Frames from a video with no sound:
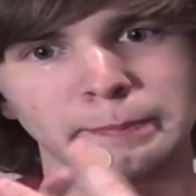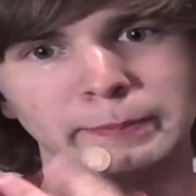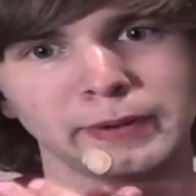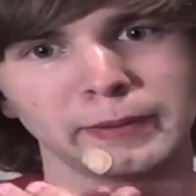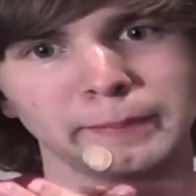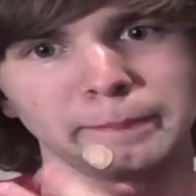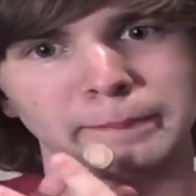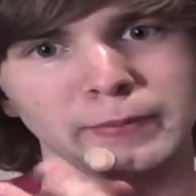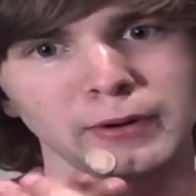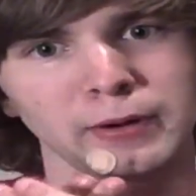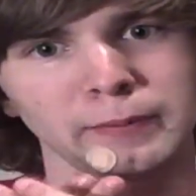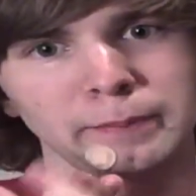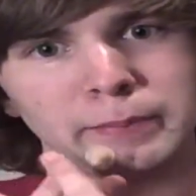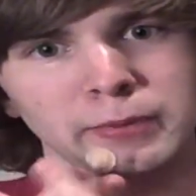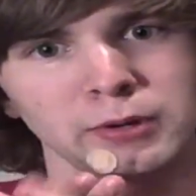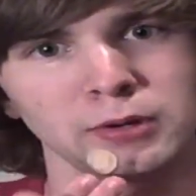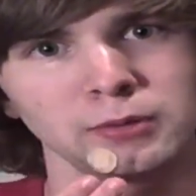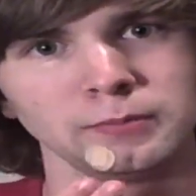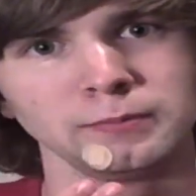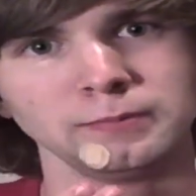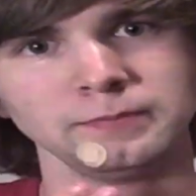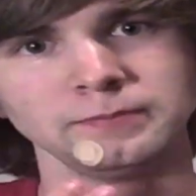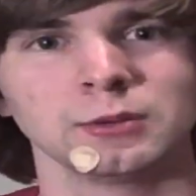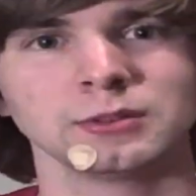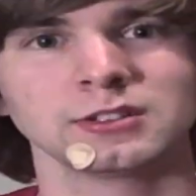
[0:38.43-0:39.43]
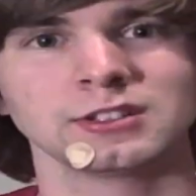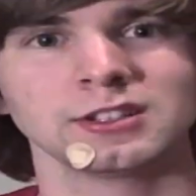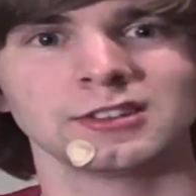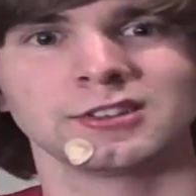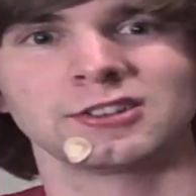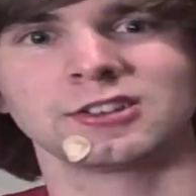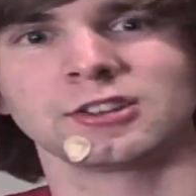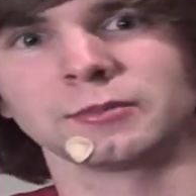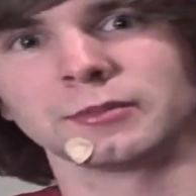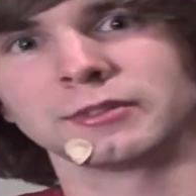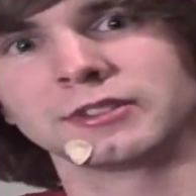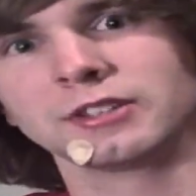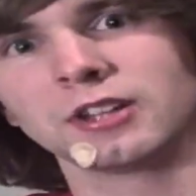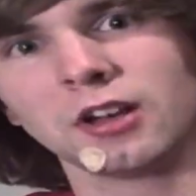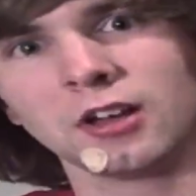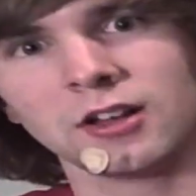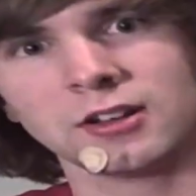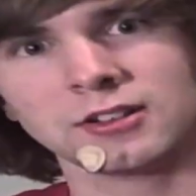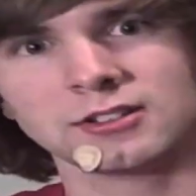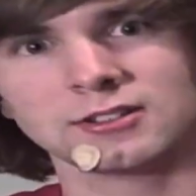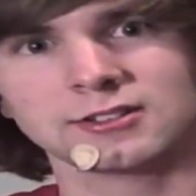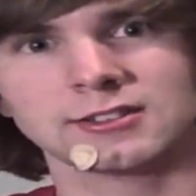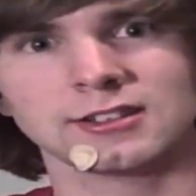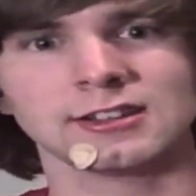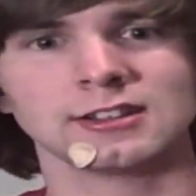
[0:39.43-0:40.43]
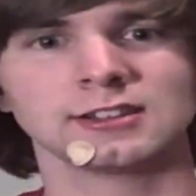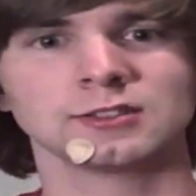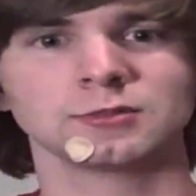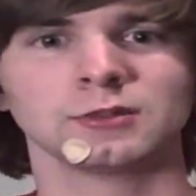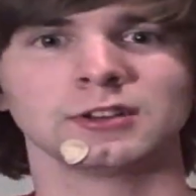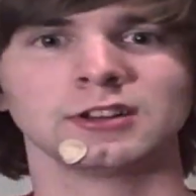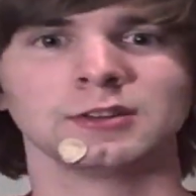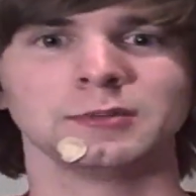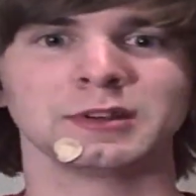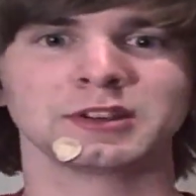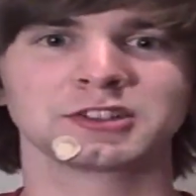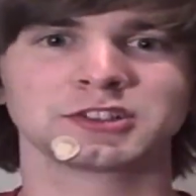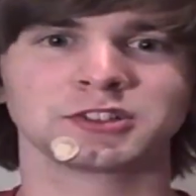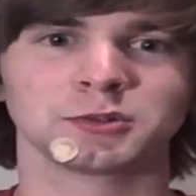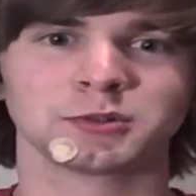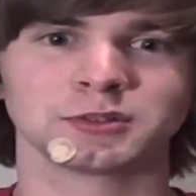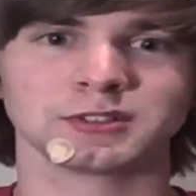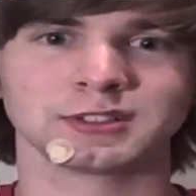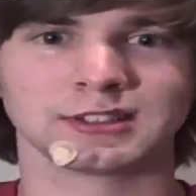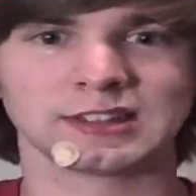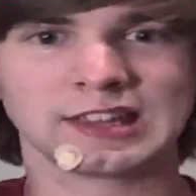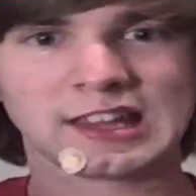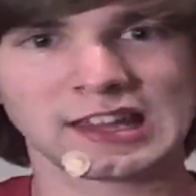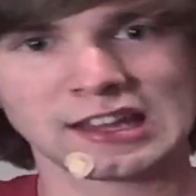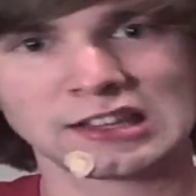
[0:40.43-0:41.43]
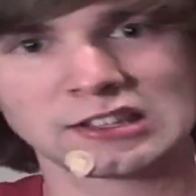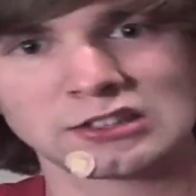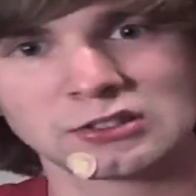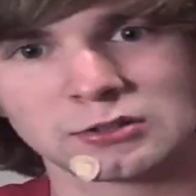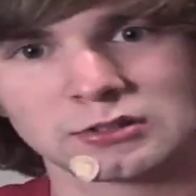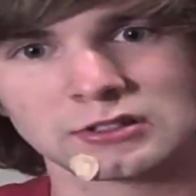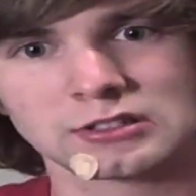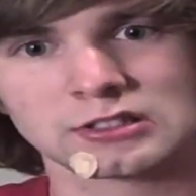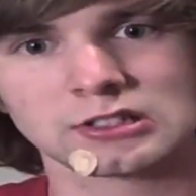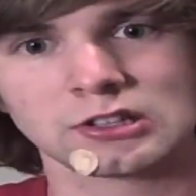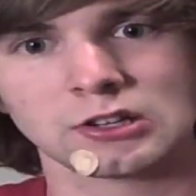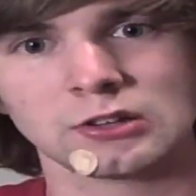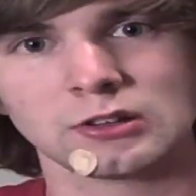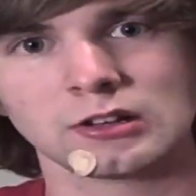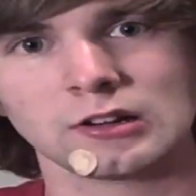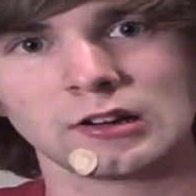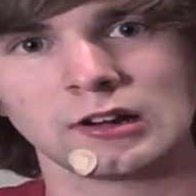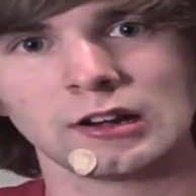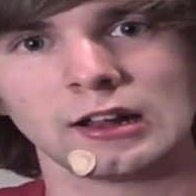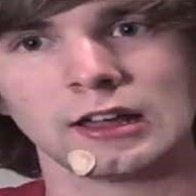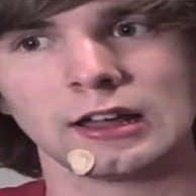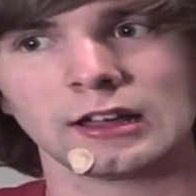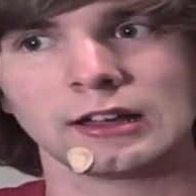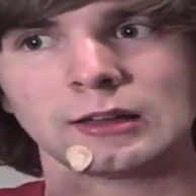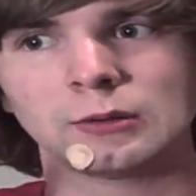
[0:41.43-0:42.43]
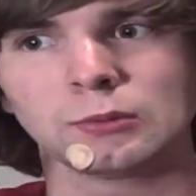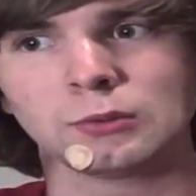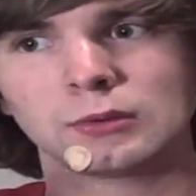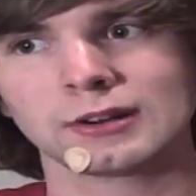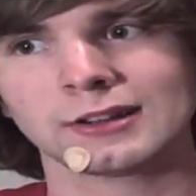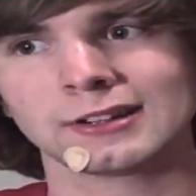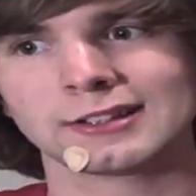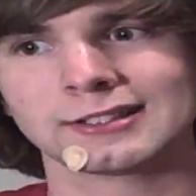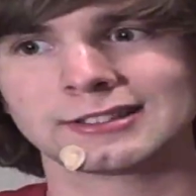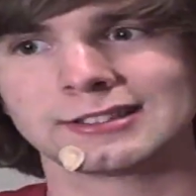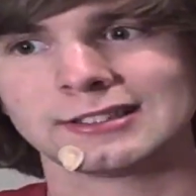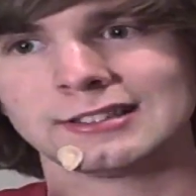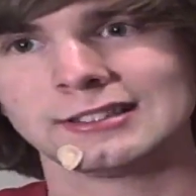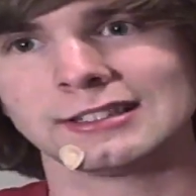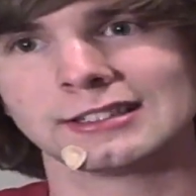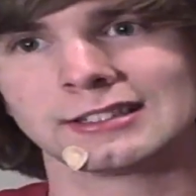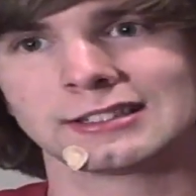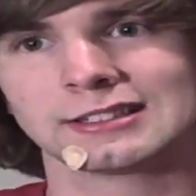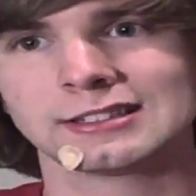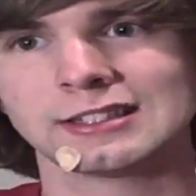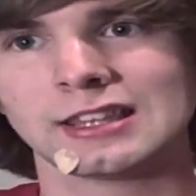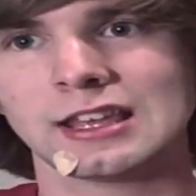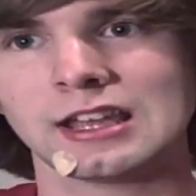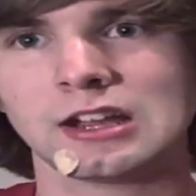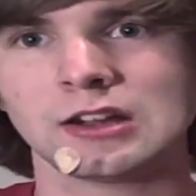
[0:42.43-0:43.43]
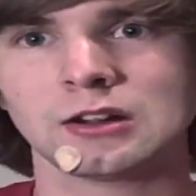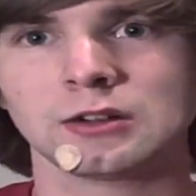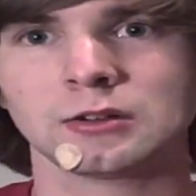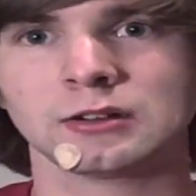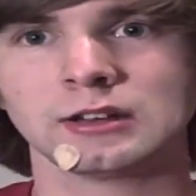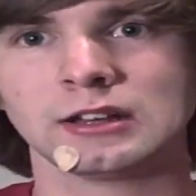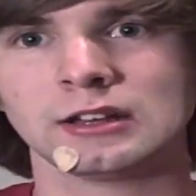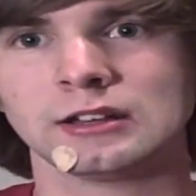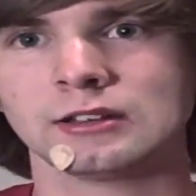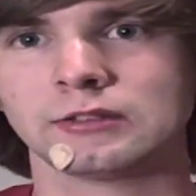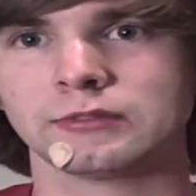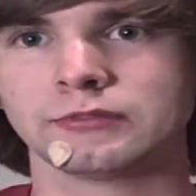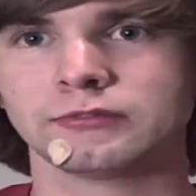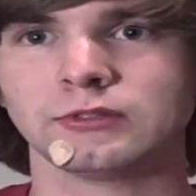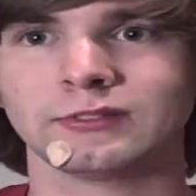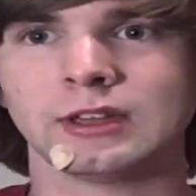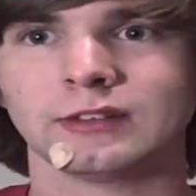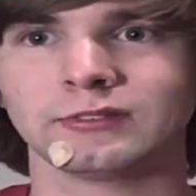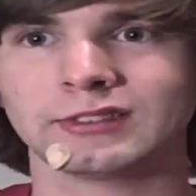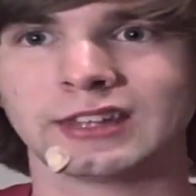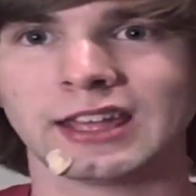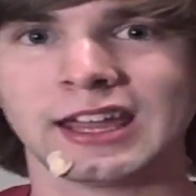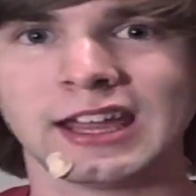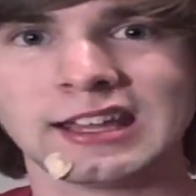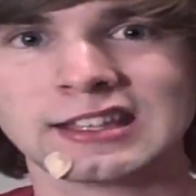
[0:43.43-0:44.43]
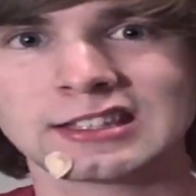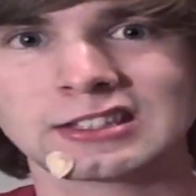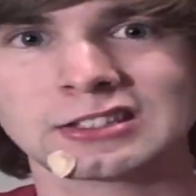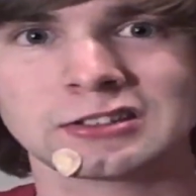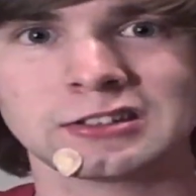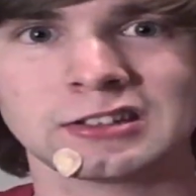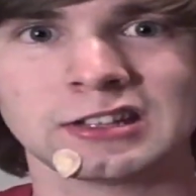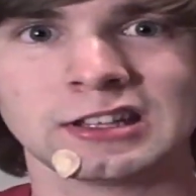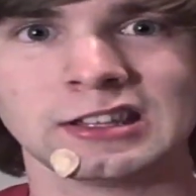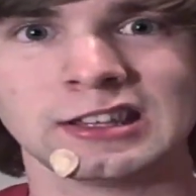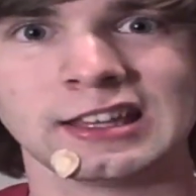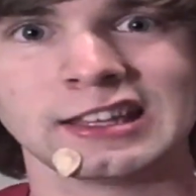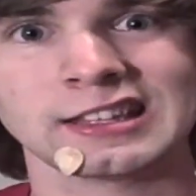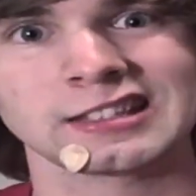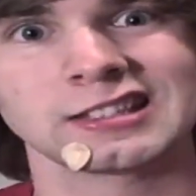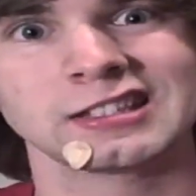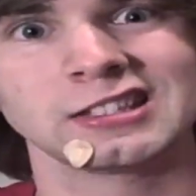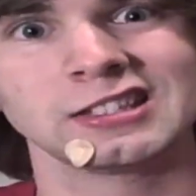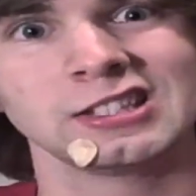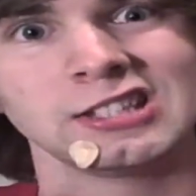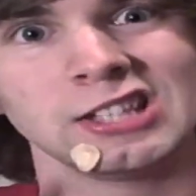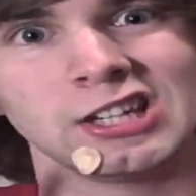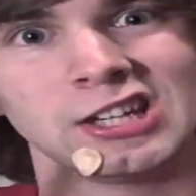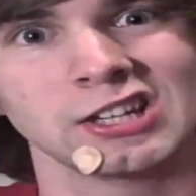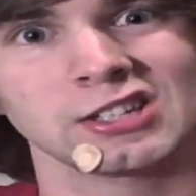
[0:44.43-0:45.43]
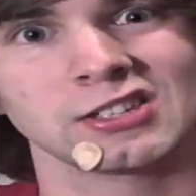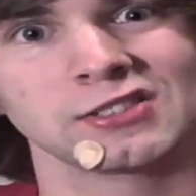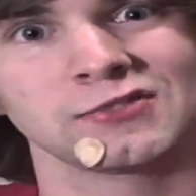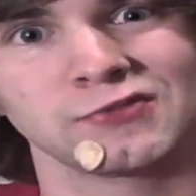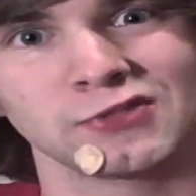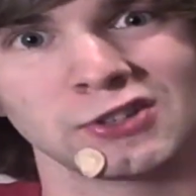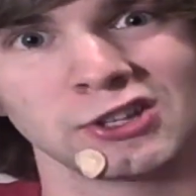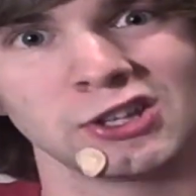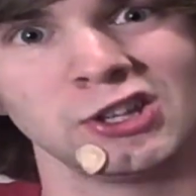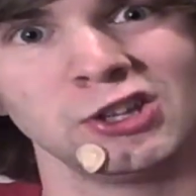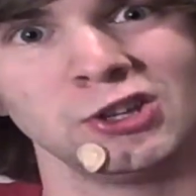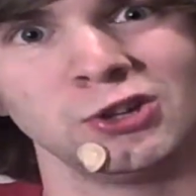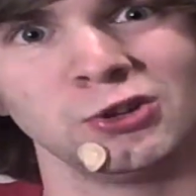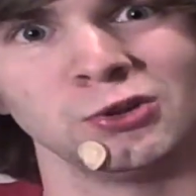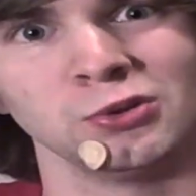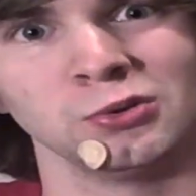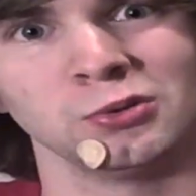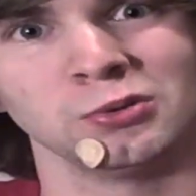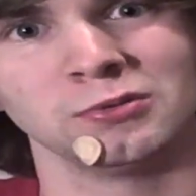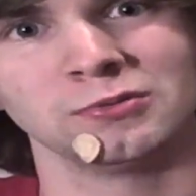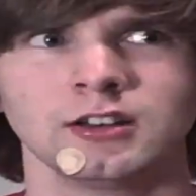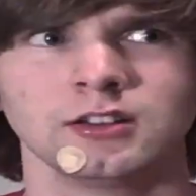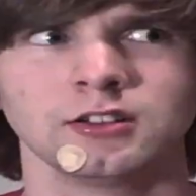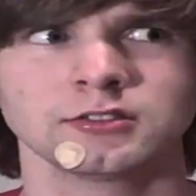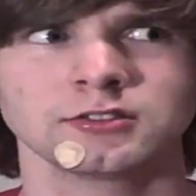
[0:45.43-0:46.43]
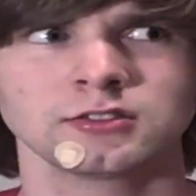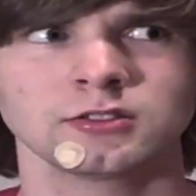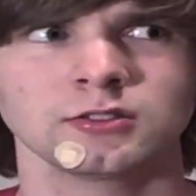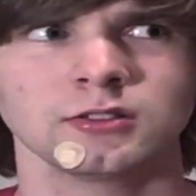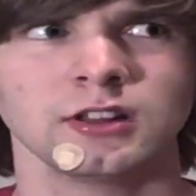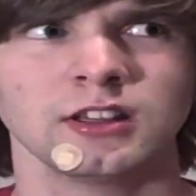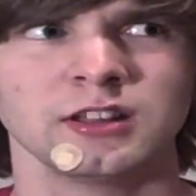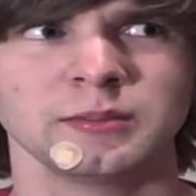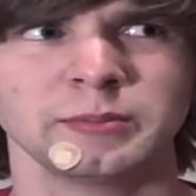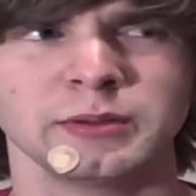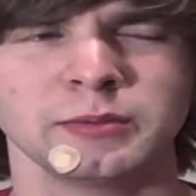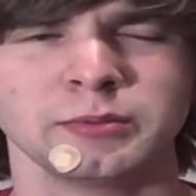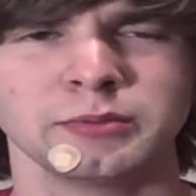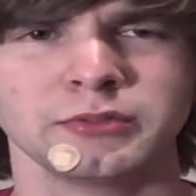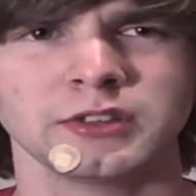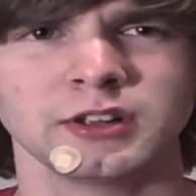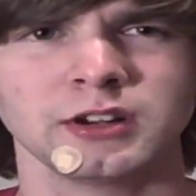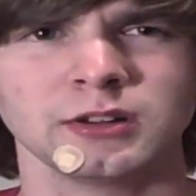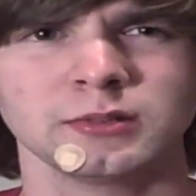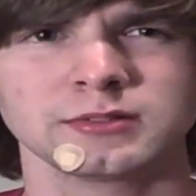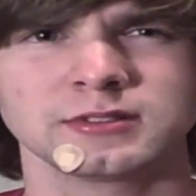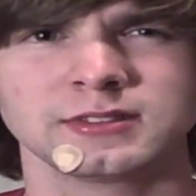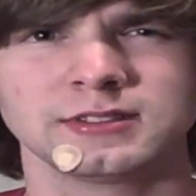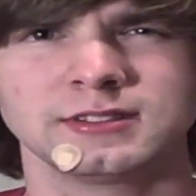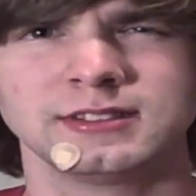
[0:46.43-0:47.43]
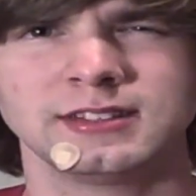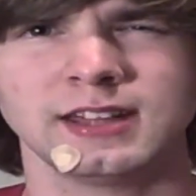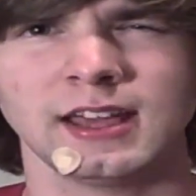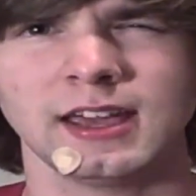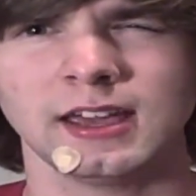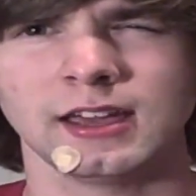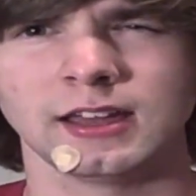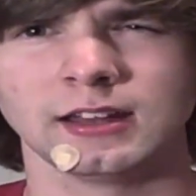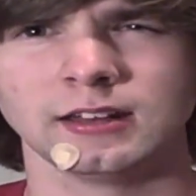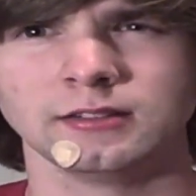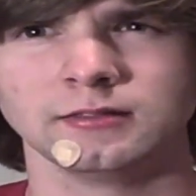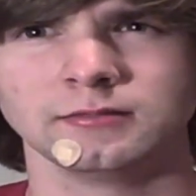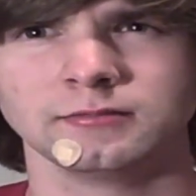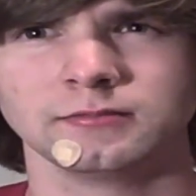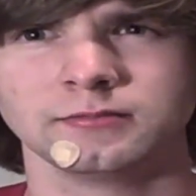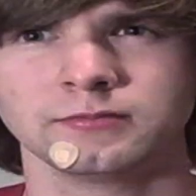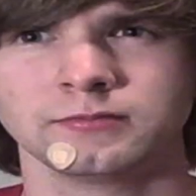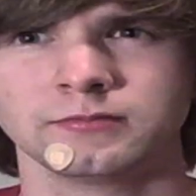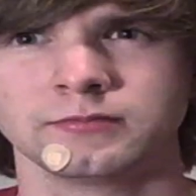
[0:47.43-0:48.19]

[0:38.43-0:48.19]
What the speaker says: Boop, boop, boop. I went to the dermatologist, they just wanted to make sure it wasn't cancer, so they're like, we're gonna send this there, and if you have cancer, then that sucks for you. And also, a lot of people thought I was dead.